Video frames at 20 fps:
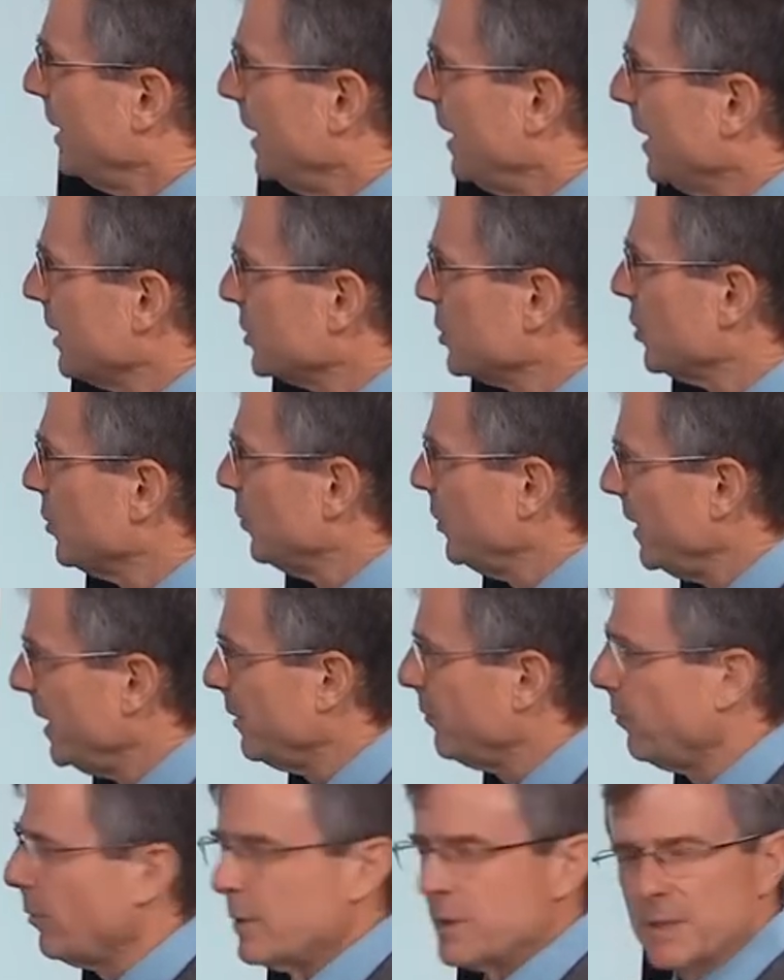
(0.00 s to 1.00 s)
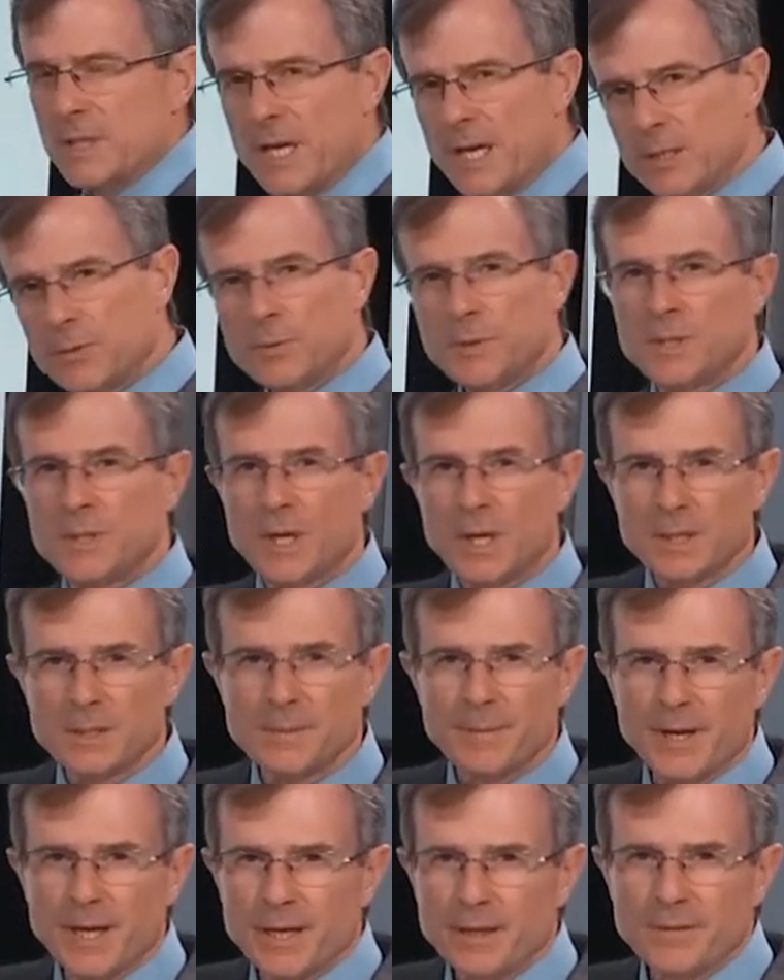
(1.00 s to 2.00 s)
electroweak force, as we talked
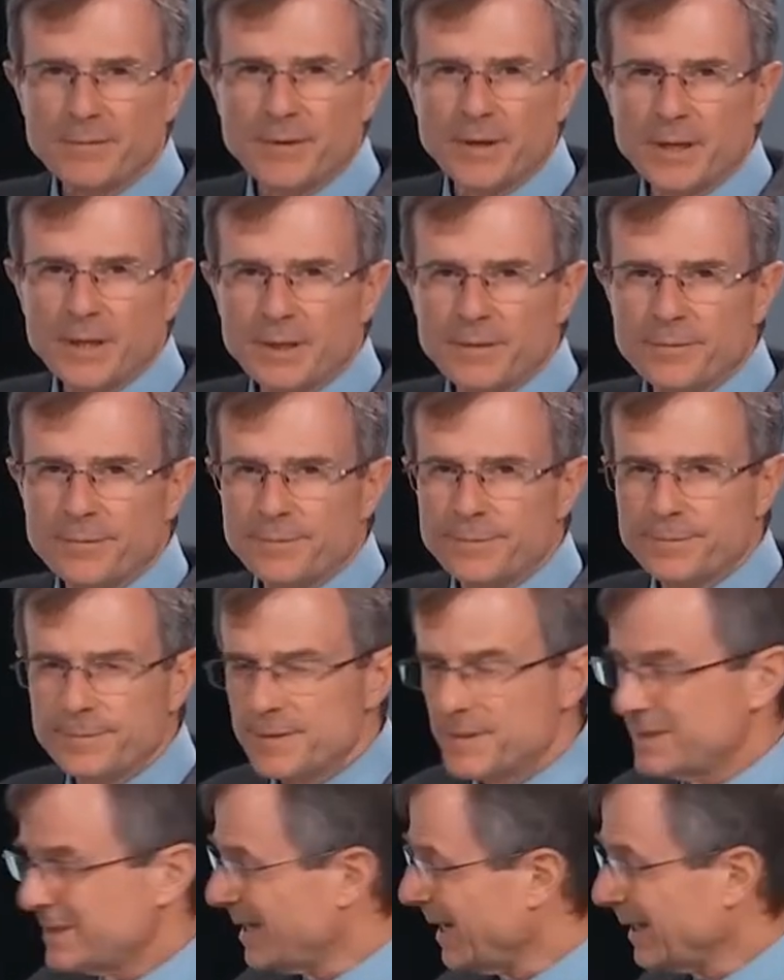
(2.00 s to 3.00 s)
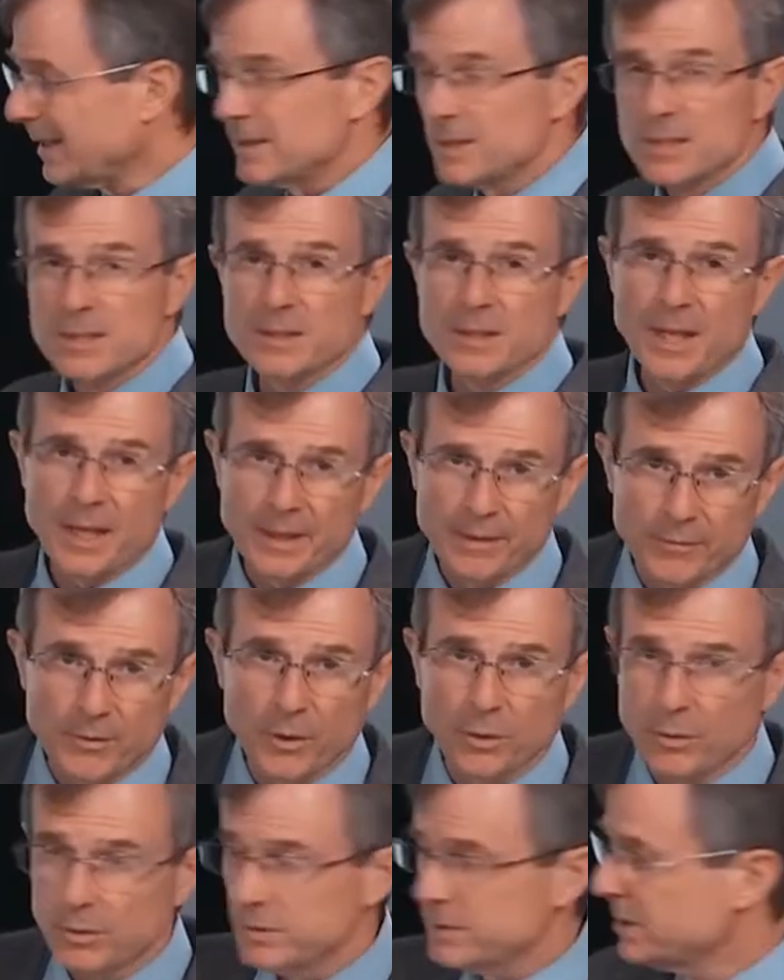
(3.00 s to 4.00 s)
about in the very second slide of the
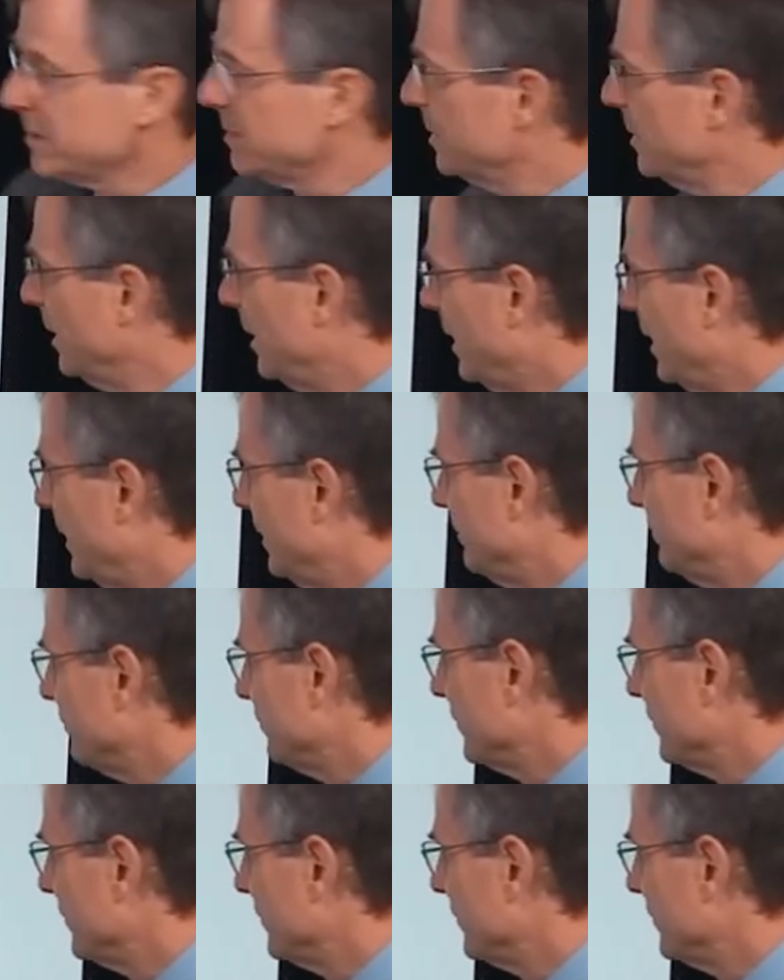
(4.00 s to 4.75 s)
whole um,